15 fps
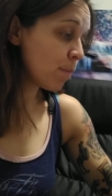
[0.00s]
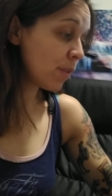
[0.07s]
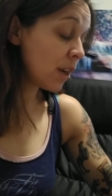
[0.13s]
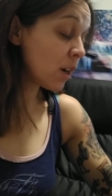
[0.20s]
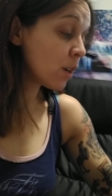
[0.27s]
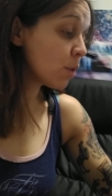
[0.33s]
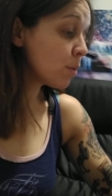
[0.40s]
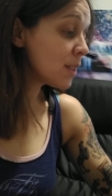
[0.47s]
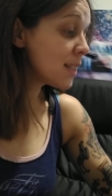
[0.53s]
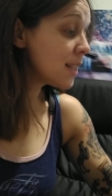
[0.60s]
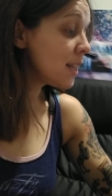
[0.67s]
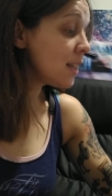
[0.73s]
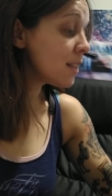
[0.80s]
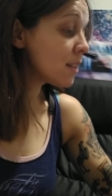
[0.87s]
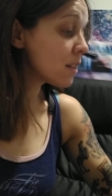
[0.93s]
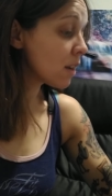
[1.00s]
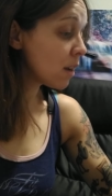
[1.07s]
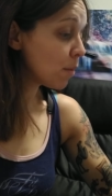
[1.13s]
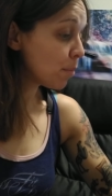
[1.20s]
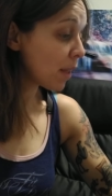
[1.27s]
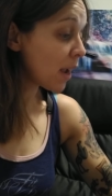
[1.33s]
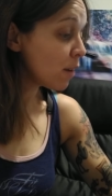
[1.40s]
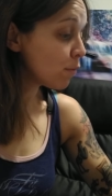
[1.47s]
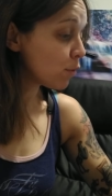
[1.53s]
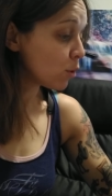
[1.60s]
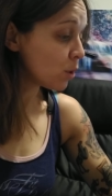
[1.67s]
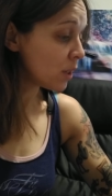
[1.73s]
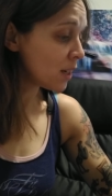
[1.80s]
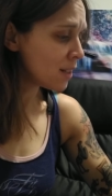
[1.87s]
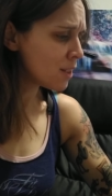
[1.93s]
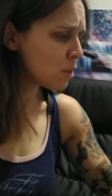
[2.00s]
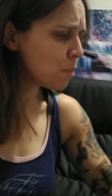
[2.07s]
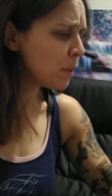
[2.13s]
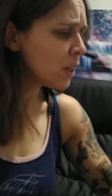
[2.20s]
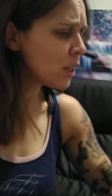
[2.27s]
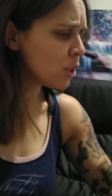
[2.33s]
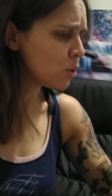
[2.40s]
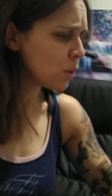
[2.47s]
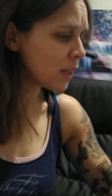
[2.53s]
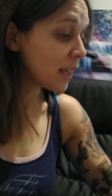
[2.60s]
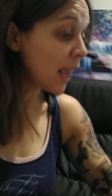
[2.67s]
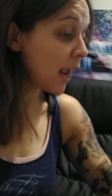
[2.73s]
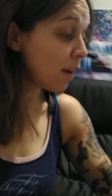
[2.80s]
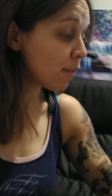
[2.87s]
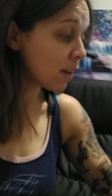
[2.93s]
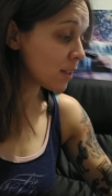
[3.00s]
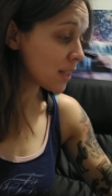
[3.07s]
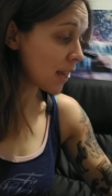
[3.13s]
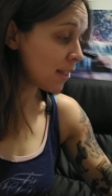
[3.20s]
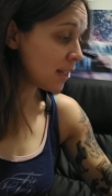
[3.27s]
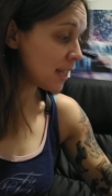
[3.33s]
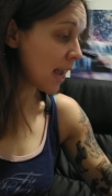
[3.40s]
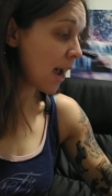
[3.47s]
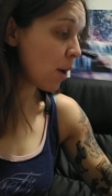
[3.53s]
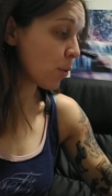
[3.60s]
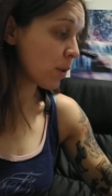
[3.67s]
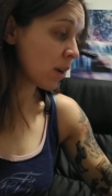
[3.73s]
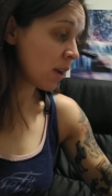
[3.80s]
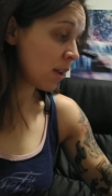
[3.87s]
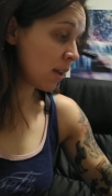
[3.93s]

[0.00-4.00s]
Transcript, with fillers: There he was seized, blindfolded, and spirited to a cave outside the town.